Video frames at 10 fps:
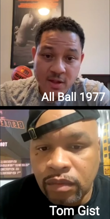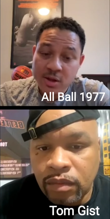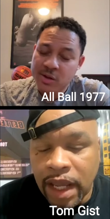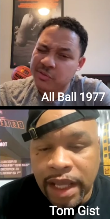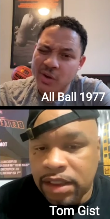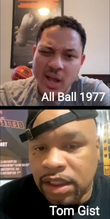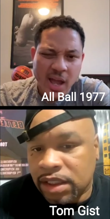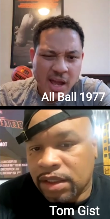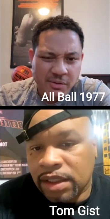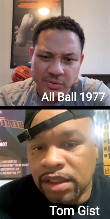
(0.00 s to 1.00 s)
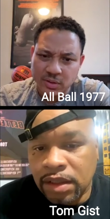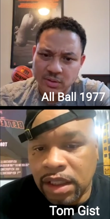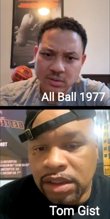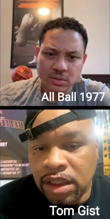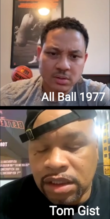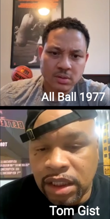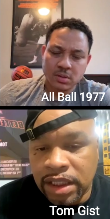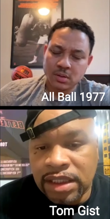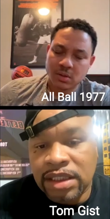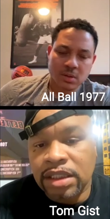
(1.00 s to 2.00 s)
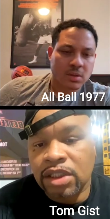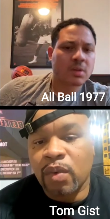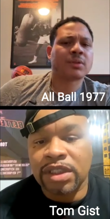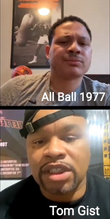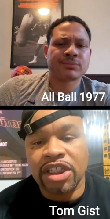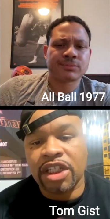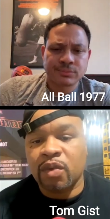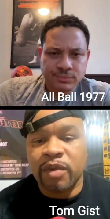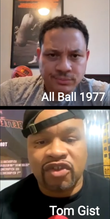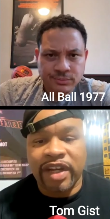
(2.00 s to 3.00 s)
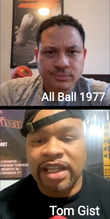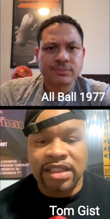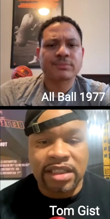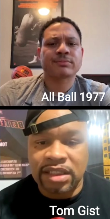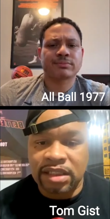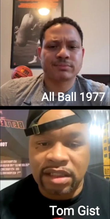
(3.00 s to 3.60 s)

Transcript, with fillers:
Speaker 1: Nah, it's it's, it's, it's a, so it's a genuine transition.